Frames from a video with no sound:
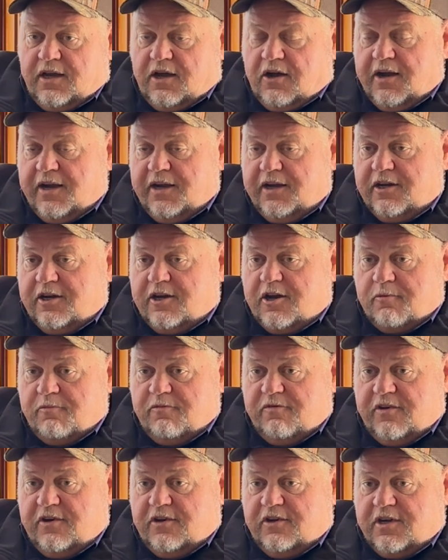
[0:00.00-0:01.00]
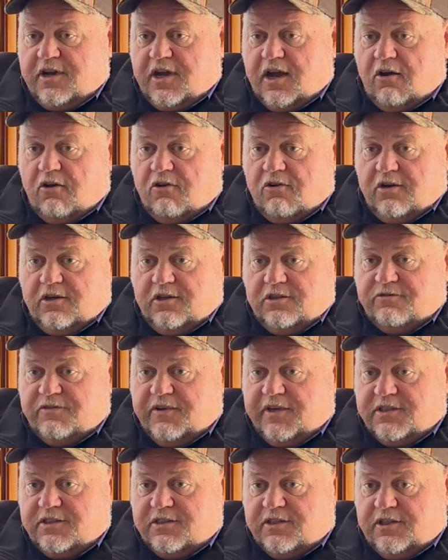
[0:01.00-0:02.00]
All right. Kirbyville and Call is
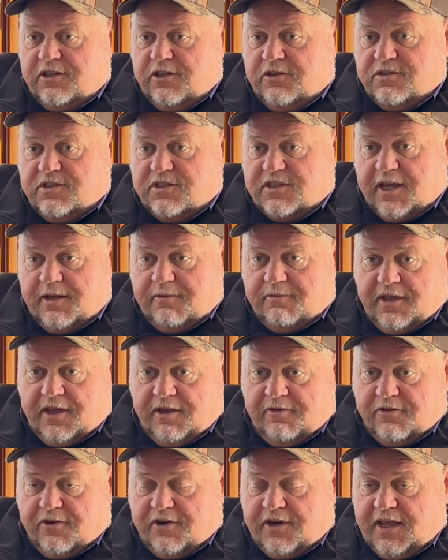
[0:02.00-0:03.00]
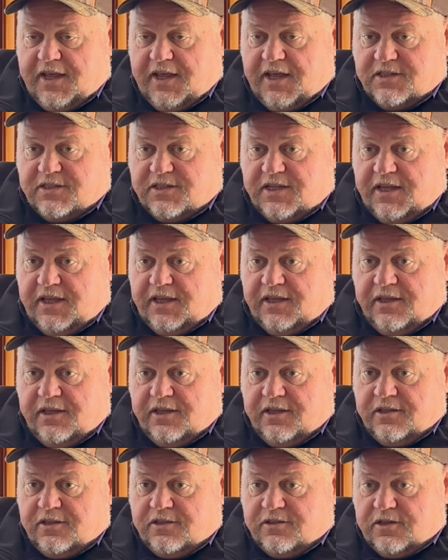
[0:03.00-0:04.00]
fixed to do the same thing for an ESD.
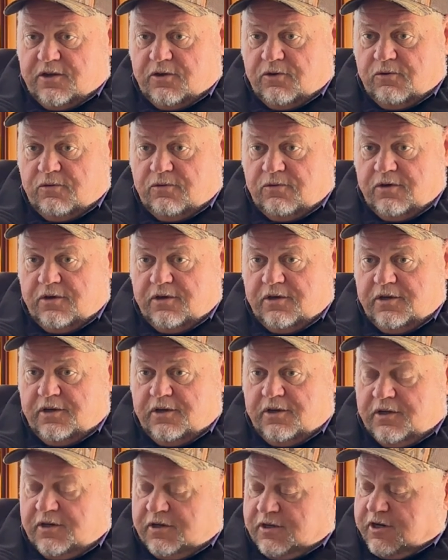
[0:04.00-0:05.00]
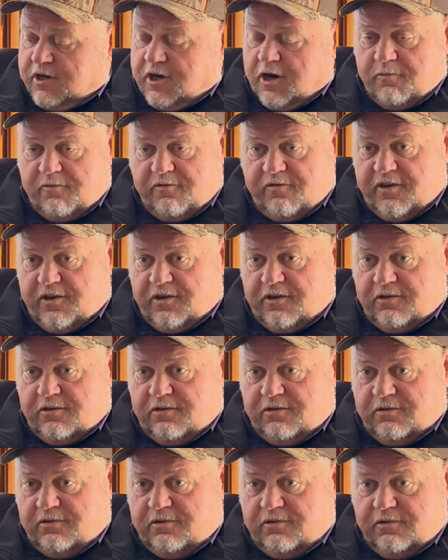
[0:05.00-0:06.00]
So
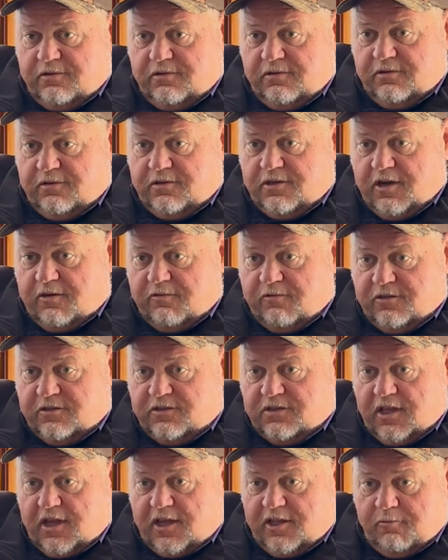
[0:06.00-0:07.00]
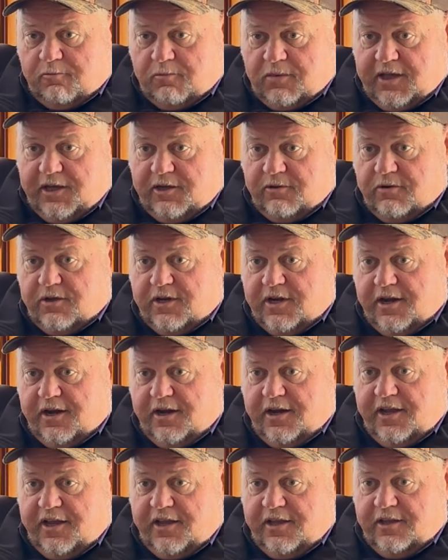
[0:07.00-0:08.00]
Kirbyville covers a lot of the Blakewood
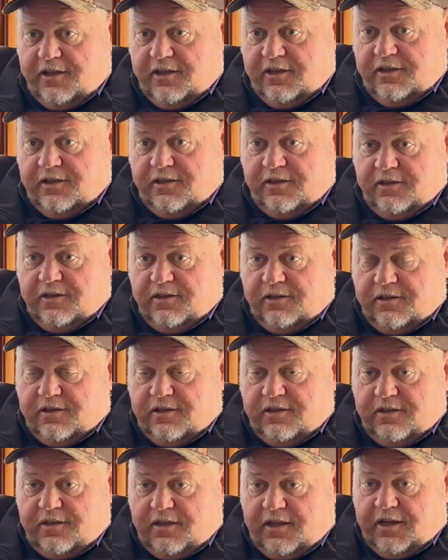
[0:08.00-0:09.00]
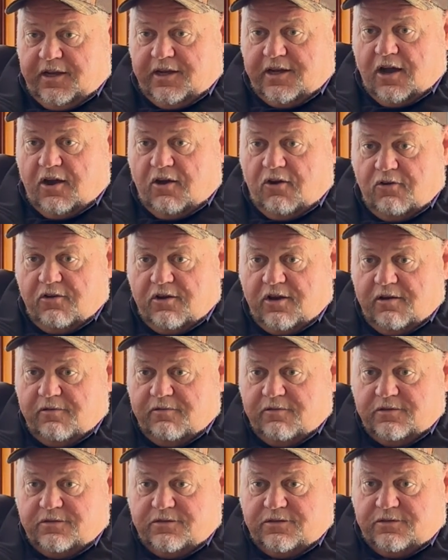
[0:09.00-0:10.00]
area, and Call
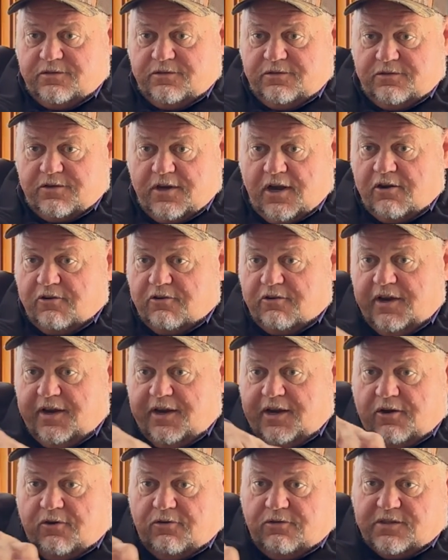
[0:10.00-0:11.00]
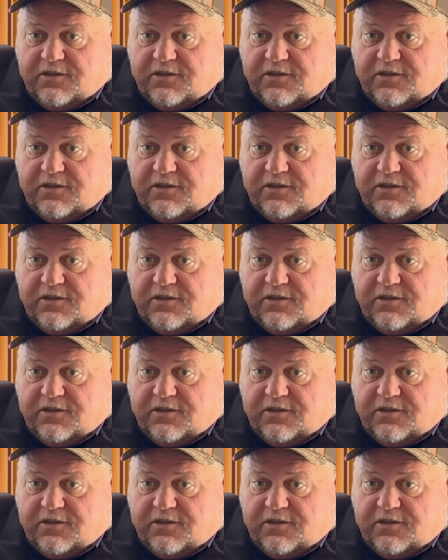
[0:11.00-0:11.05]
covers Trout Creek, Old